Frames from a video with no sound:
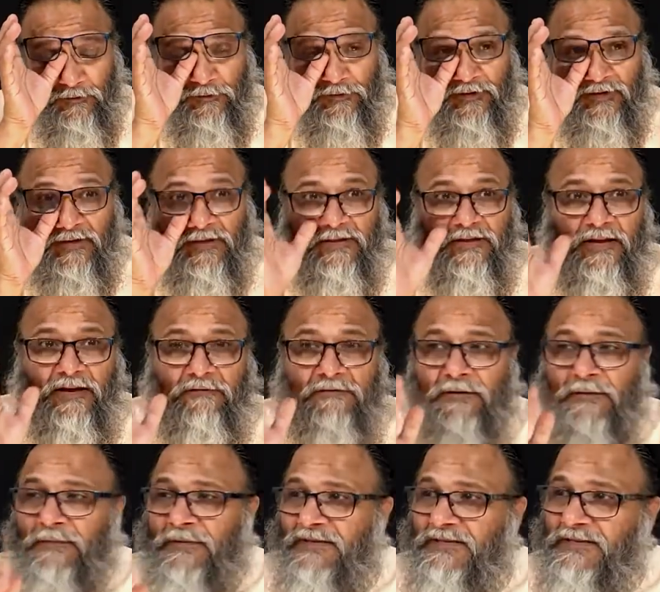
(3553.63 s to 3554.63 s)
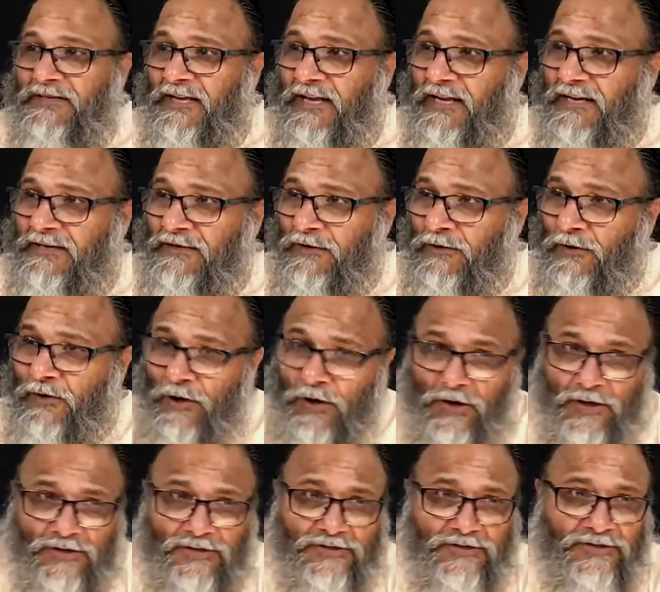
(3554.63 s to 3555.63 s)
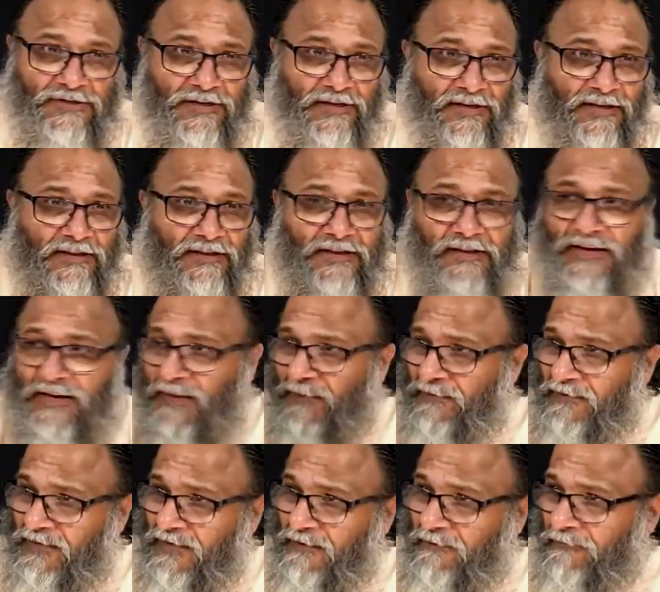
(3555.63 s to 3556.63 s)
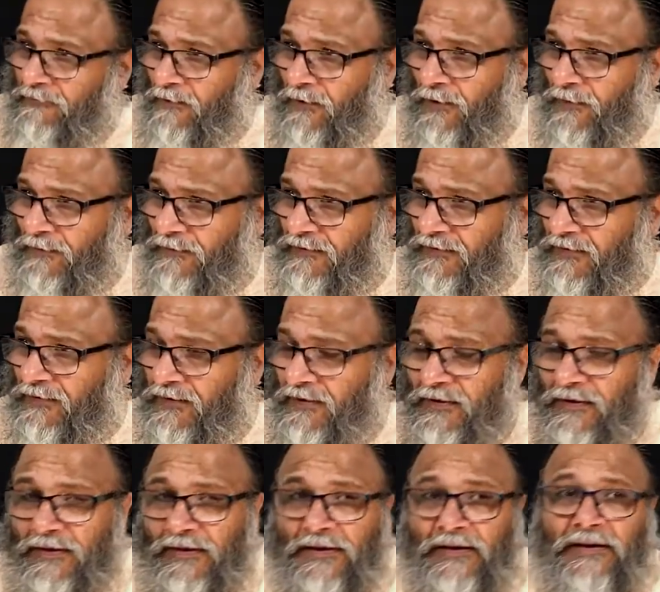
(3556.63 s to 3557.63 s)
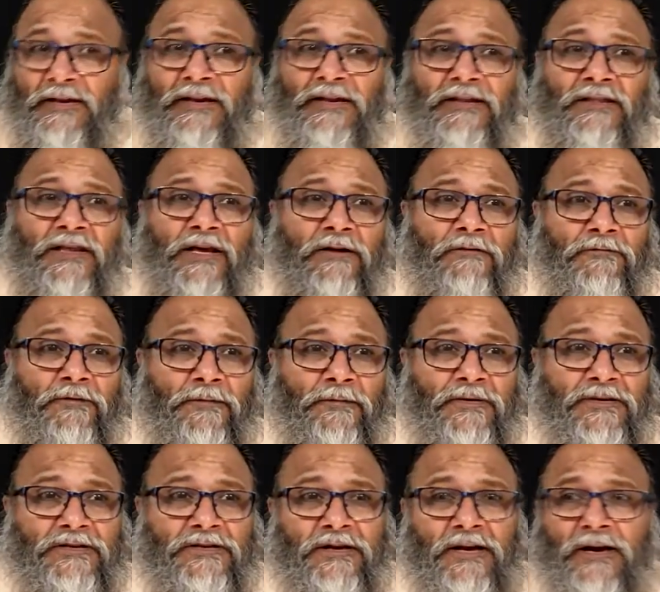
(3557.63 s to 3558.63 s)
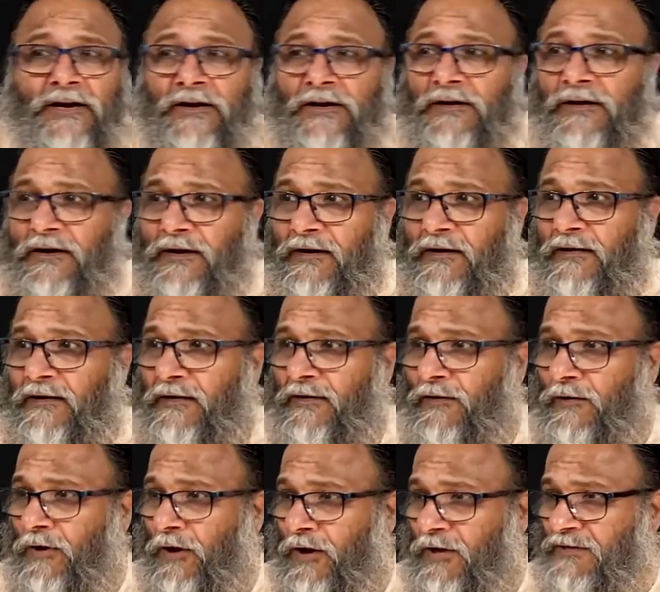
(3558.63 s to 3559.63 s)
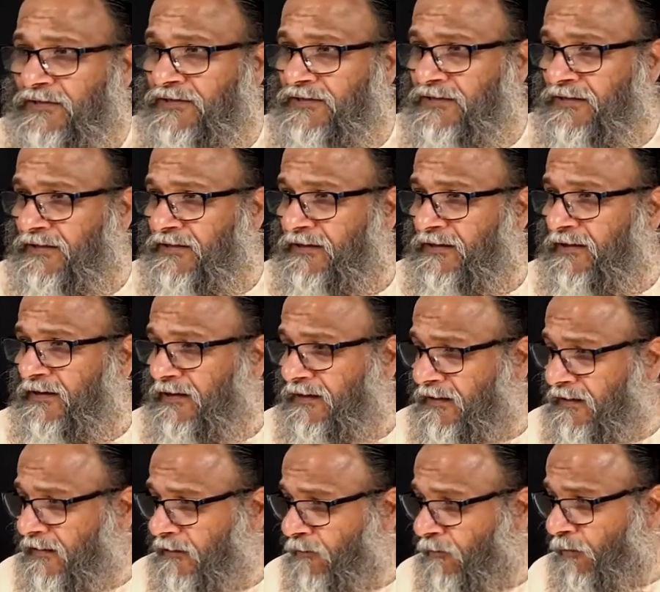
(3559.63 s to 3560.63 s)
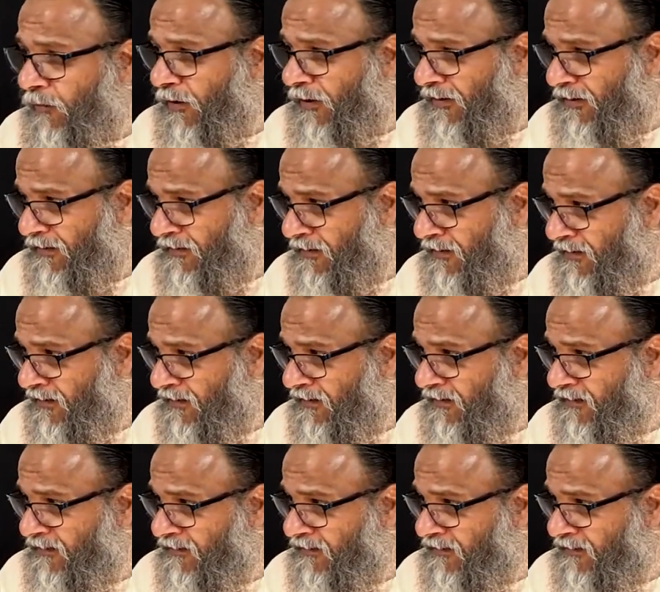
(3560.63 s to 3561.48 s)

So neither we must get lost in the names and forms, neither we must get lost in the void.